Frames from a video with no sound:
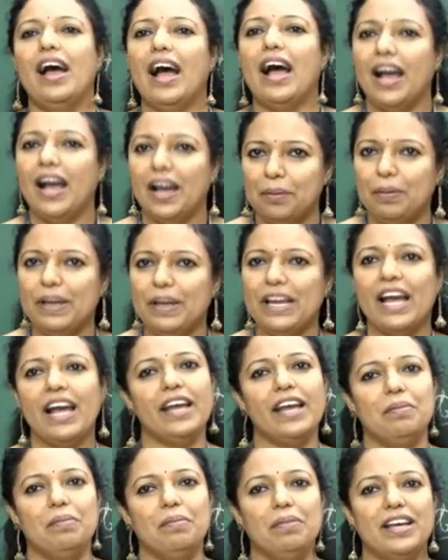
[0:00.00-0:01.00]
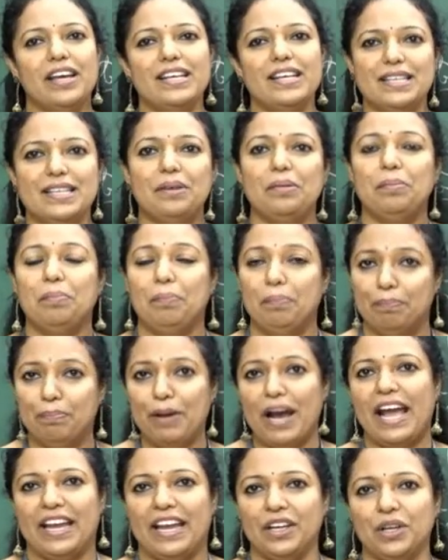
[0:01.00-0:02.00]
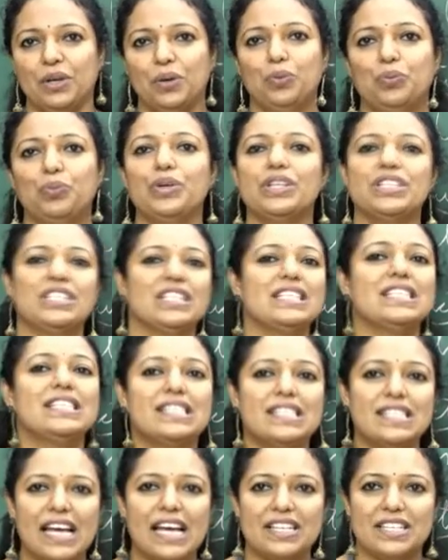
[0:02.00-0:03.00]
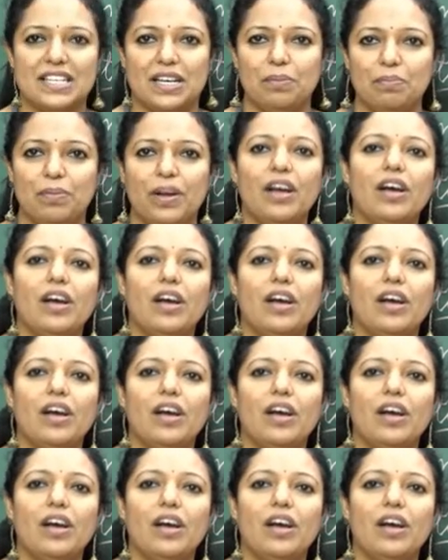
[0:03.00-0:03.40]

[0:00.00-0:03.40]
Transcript: RBI is a bank which is set up